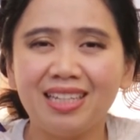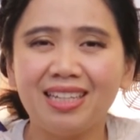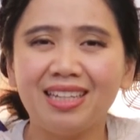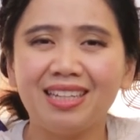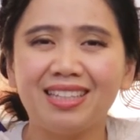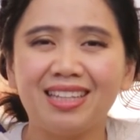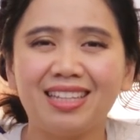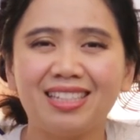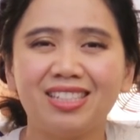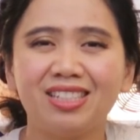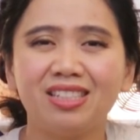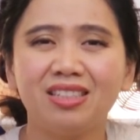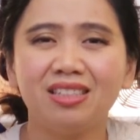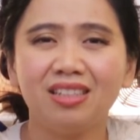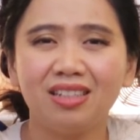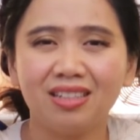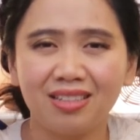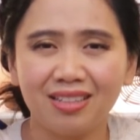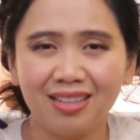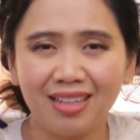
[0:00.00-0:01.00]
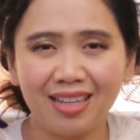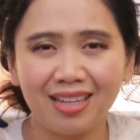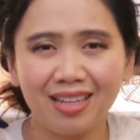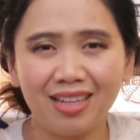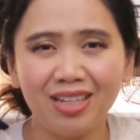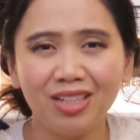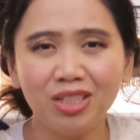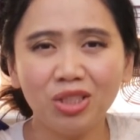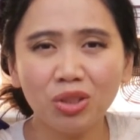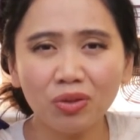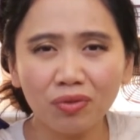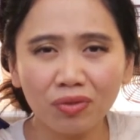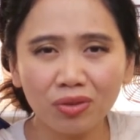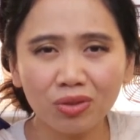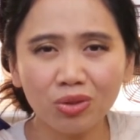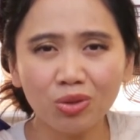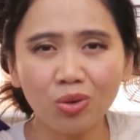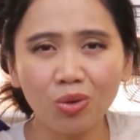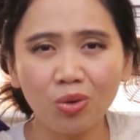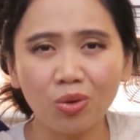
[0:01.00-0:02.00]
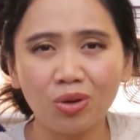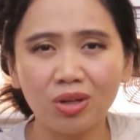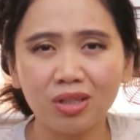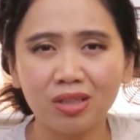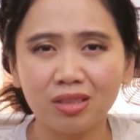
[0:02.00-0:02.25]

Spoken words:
it gets stuck like a hinge of a door,